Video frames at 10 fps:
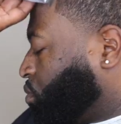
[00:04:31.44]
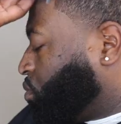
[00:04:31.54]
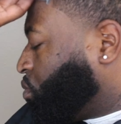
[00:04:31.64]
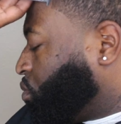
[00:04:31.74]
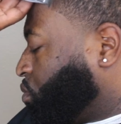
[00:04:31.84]

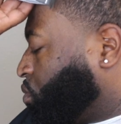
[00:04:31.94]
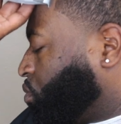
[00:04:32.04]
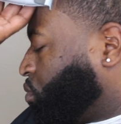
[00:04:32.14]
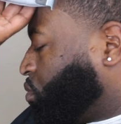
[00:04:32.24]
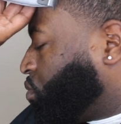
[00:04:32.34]
technique does
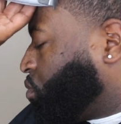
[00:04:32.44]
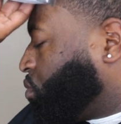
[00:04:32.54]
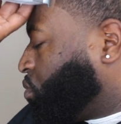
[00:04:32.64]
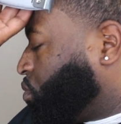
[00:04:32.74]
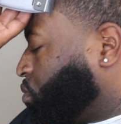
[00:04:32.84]
not
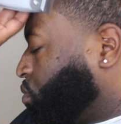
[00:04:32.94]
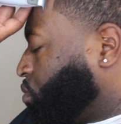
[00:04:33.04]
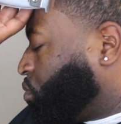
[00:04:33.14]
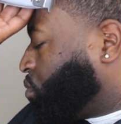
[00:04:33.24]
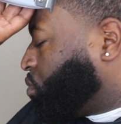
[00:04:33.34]
take a
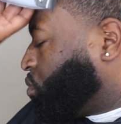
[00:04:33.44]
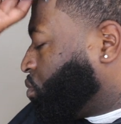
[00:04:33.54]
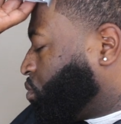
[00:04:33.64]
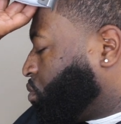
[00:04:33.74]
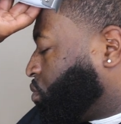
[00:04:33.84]
long
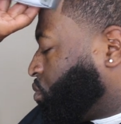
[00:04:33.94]
time.